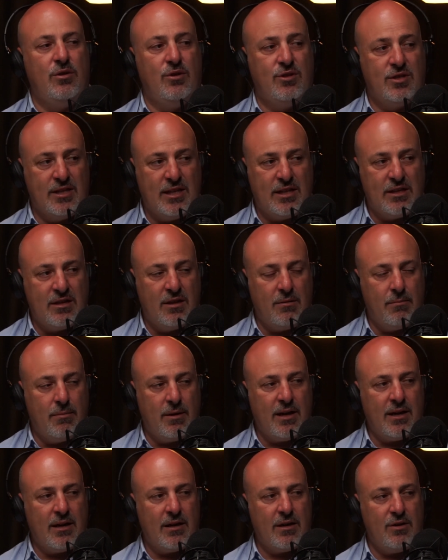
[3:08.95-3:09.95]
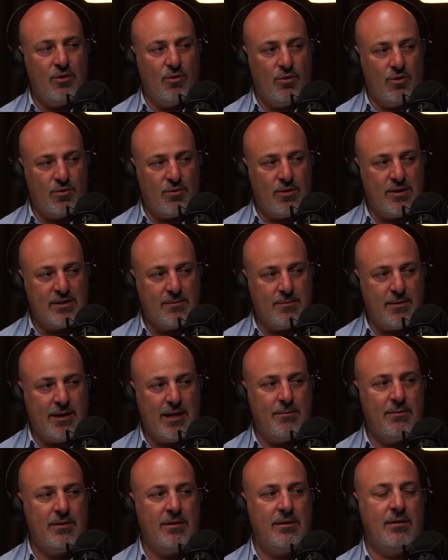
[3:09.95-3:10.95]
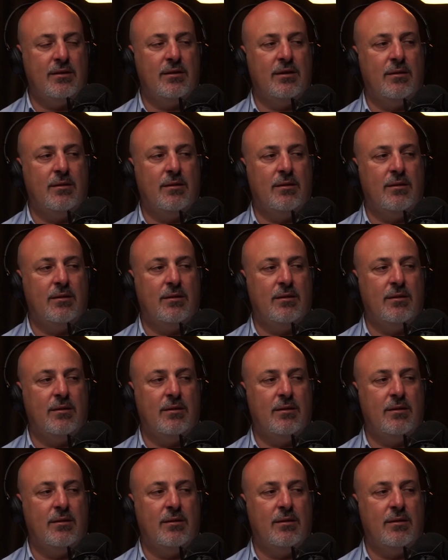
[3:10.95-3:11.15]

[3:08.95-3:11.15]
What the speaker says: You send that to the bank. You authorise the payment.